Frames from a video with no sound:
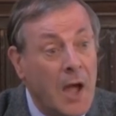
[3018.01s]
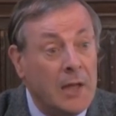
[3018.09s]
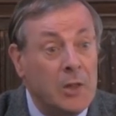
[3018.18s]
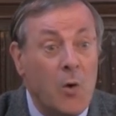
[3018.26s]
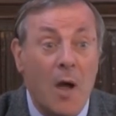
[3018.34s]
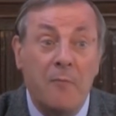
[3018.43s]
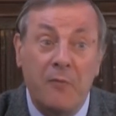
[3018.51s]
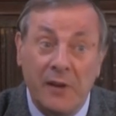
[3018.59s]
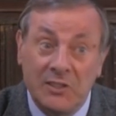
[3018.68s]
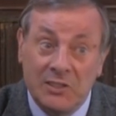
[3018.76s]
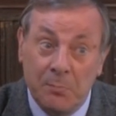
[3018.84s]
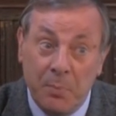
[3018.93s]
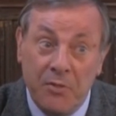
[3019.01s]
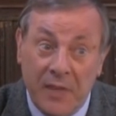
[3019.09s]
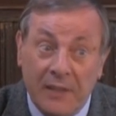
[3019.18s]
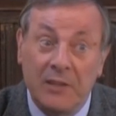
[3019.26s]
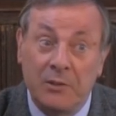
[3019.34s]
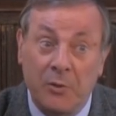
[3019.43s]
And though I'm very
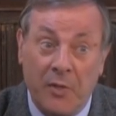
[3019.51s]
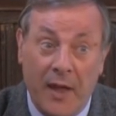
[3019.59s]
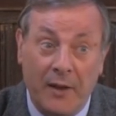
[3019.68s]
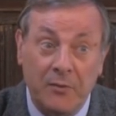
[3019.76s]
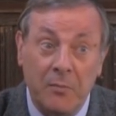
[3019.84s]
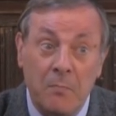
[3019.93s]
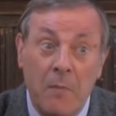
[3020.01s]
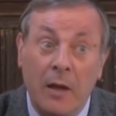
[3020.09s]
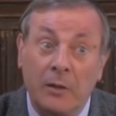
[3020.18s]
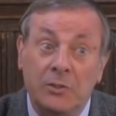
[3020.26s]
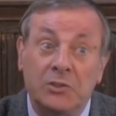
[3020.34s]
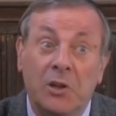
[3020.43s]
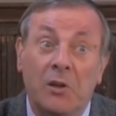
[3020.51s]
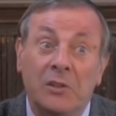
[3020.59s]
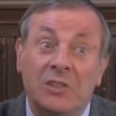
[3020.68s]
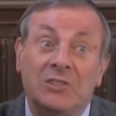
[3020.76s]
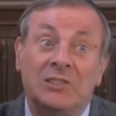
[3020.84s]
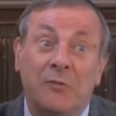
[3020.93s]
sympathetic to that, my concern
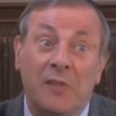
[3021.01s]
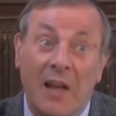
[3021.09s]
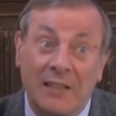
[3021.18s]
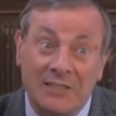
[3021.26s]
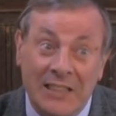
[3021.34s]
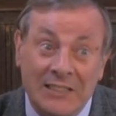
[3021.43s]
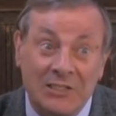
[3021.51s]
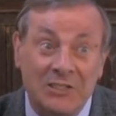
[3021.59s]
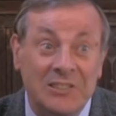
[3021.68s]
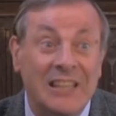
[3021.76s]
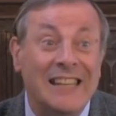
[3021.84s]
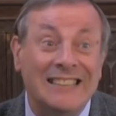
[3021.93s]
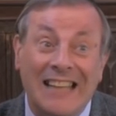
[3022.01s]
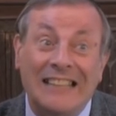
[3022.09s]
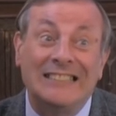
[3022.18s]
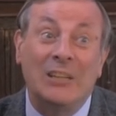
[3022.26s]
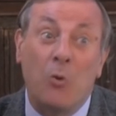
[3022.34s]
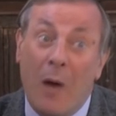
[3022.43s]
is that civilization is
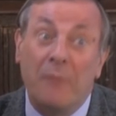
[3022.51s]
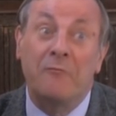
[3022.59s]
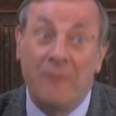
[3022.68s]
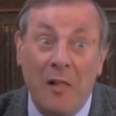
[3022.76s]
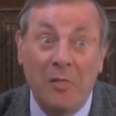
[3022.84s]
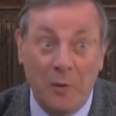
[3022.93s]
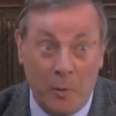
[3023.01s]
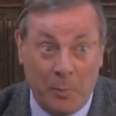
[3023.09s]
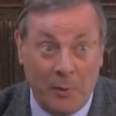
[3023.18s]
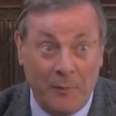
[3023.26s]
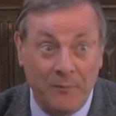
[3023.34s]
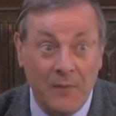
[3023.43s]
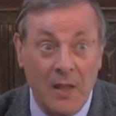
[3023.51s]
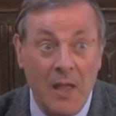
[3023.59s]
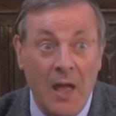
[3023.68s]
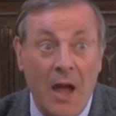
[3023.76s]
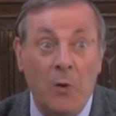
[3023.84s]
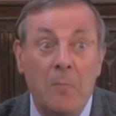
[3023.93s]
actually quite vulnerable
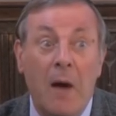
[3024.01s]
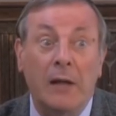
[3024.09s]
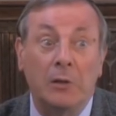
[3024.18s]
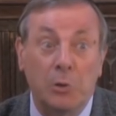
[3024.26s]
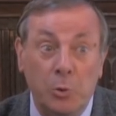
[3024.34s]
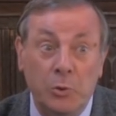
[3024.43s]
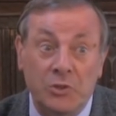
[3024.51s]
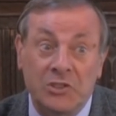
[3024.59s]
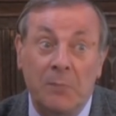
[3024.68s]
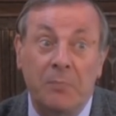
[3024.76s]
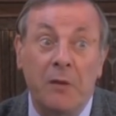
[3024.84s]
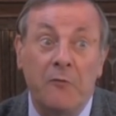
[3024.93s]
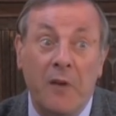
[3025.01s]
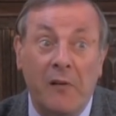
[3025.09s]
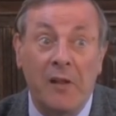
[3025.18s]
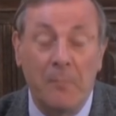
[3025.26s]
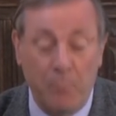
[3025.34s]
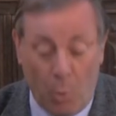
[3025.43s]
and we might lose something
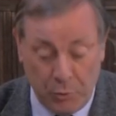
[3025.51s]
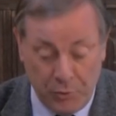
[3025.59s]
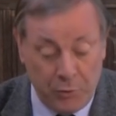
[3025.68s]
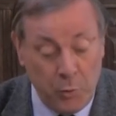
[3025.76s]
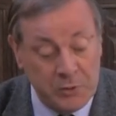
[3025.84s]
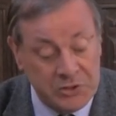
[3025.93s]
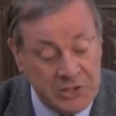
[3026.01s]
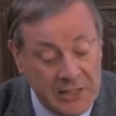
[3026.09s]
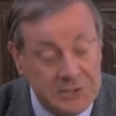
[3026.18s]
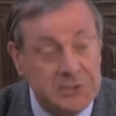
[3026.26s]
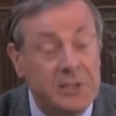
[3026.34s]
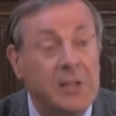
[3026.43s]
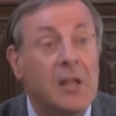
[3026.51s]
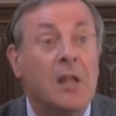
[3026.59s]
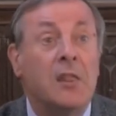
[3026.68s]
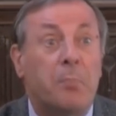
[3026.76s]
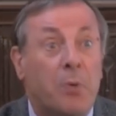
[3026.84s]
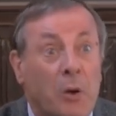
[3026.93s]
very important through precisely
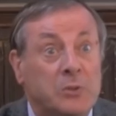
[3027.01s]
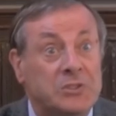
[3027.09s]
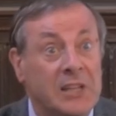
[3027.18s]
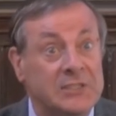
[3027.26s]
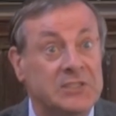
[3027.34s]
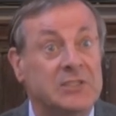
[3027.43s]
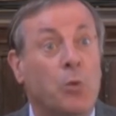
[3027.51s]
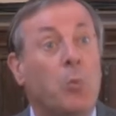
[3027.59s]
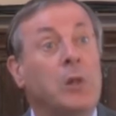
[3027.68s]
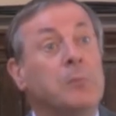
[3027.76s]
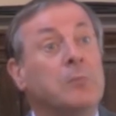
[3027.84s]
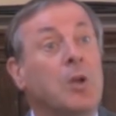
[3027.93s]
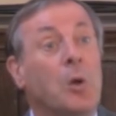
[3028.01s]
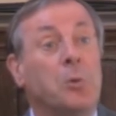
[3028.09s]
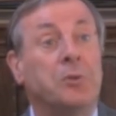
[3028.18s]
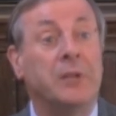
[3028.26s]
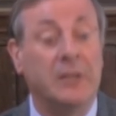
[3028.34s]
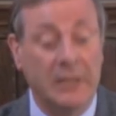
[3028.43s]
the processes that William
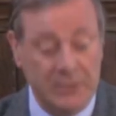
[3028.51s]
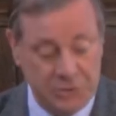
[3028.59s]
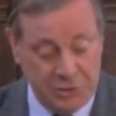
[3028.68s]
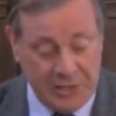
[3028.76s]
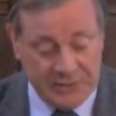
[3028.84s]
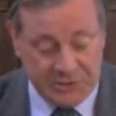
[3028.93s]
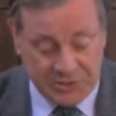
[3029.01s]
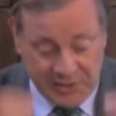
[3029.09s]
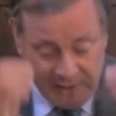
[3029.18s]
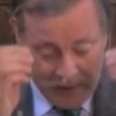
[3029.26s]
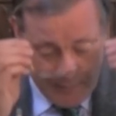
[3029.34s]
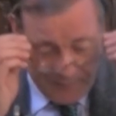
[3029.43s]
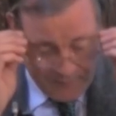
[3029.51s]
Golding suggests here.